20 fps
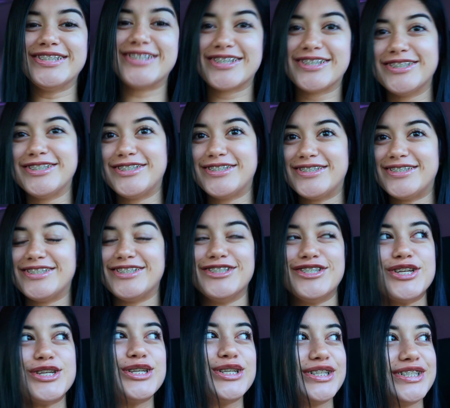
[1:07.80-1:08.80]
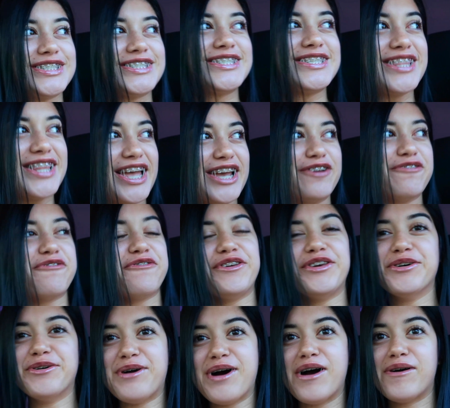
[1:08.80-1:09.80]
guys could like
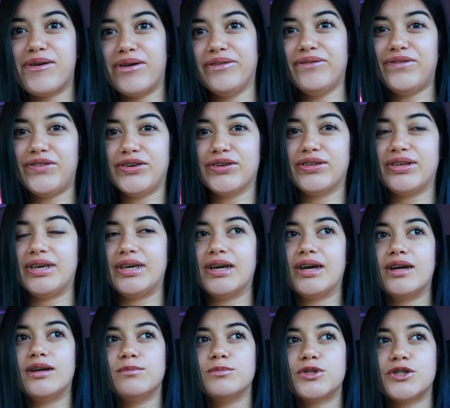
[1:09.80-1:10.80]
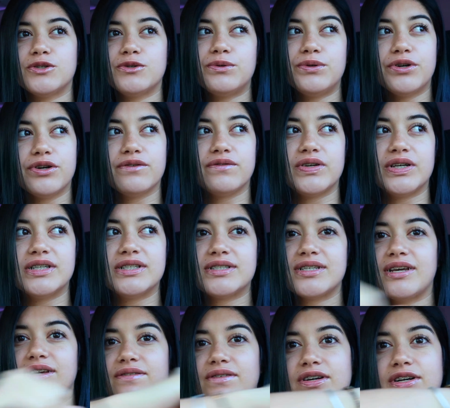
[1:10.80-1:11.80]
feel how I'm feeling. I'm so
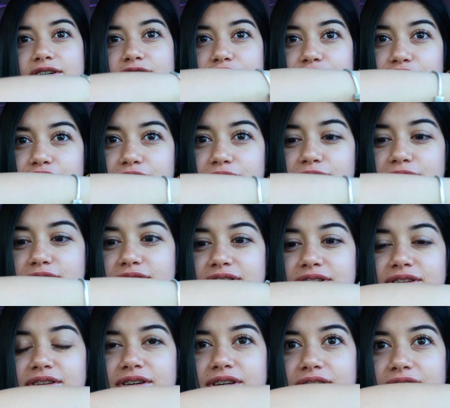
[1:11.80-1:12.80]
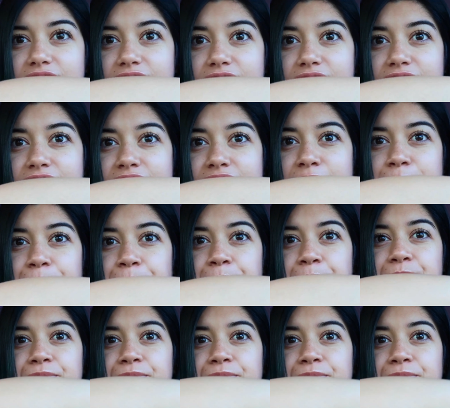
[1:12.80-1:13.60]
nervous. I even got chills. Look at this.